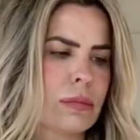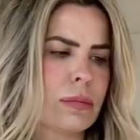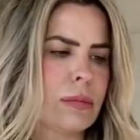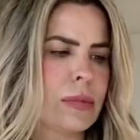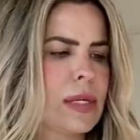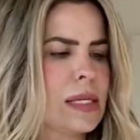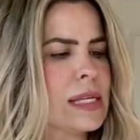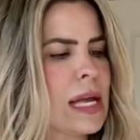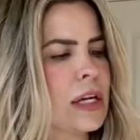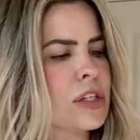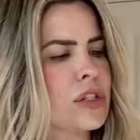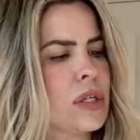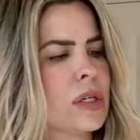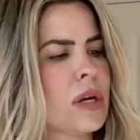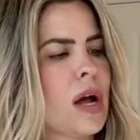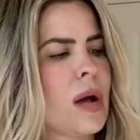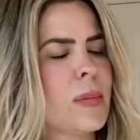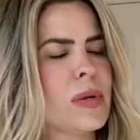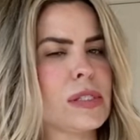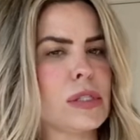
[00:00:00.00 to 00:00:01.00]
These actually
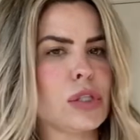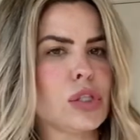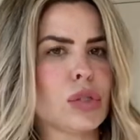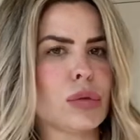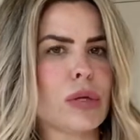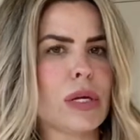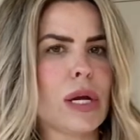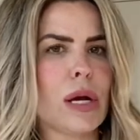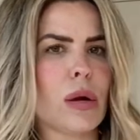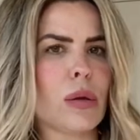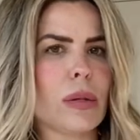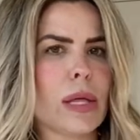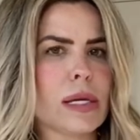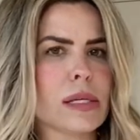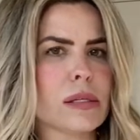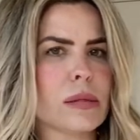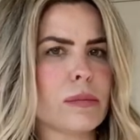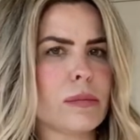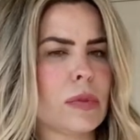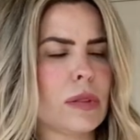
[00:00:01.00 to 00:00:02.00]
come as a trio,
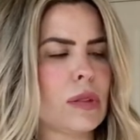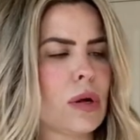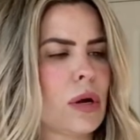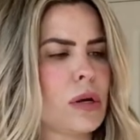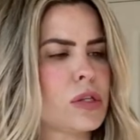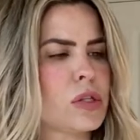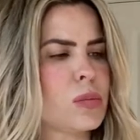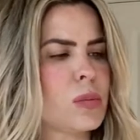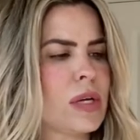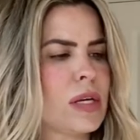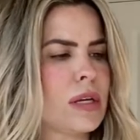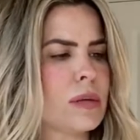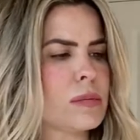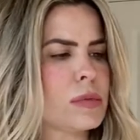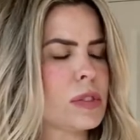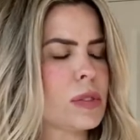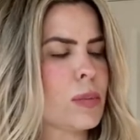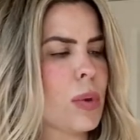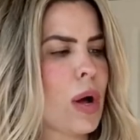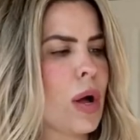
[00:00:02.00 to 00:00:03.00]
like large, medium,
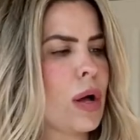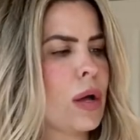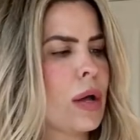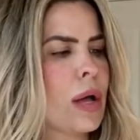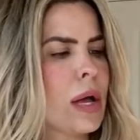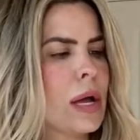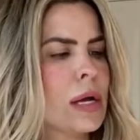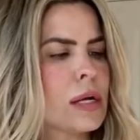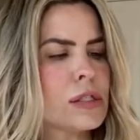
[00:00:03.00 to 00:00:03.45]
small.